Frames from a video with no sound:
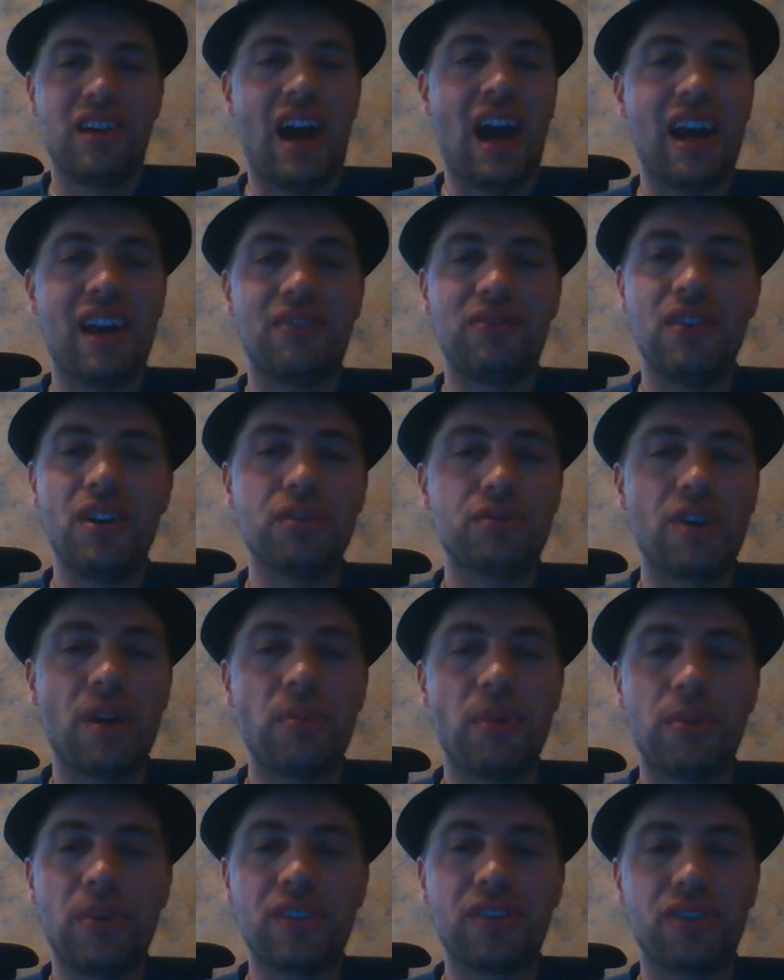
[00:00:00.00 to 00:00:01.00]
I have no
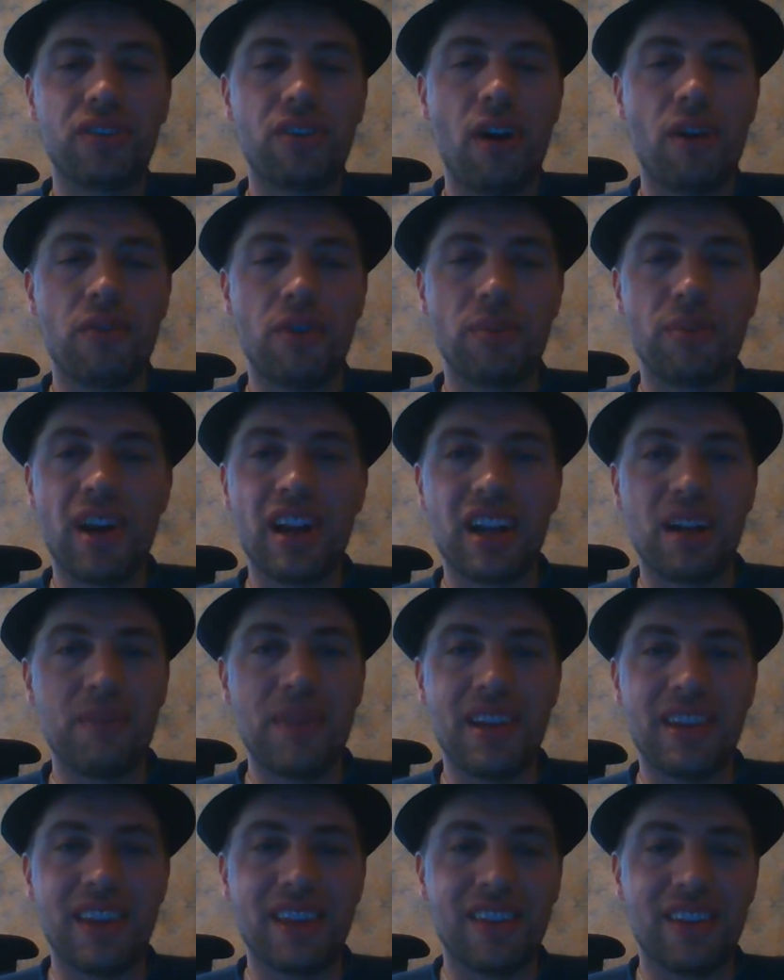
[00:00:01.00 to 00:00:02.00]
trouble whatsoever
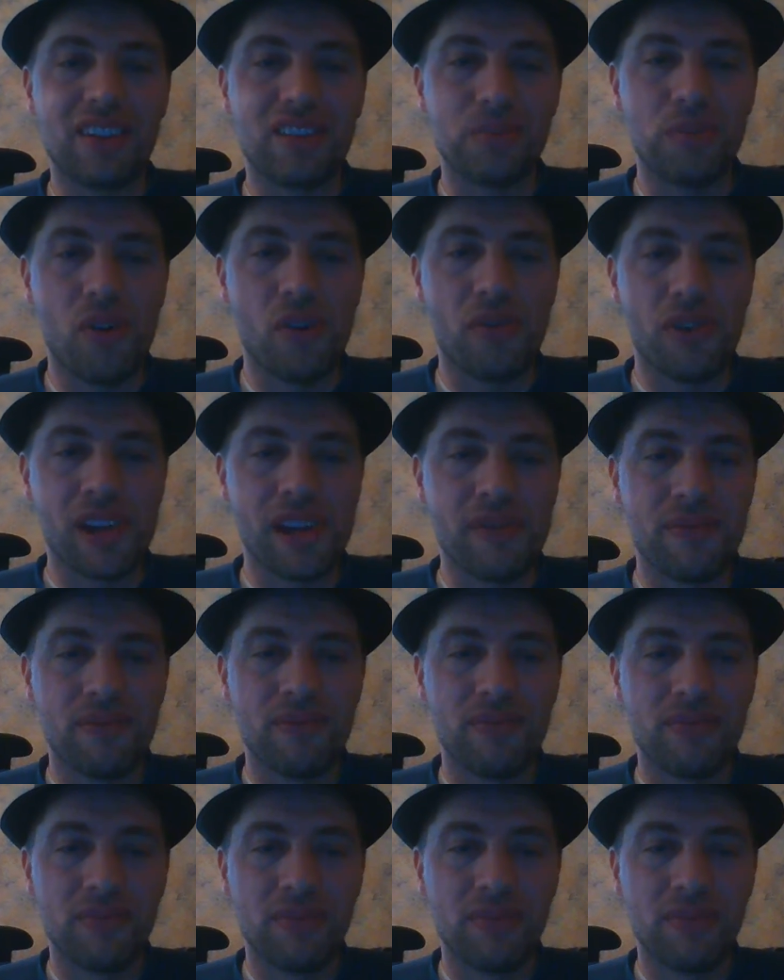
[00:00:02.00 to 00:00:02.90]
recommending this movie.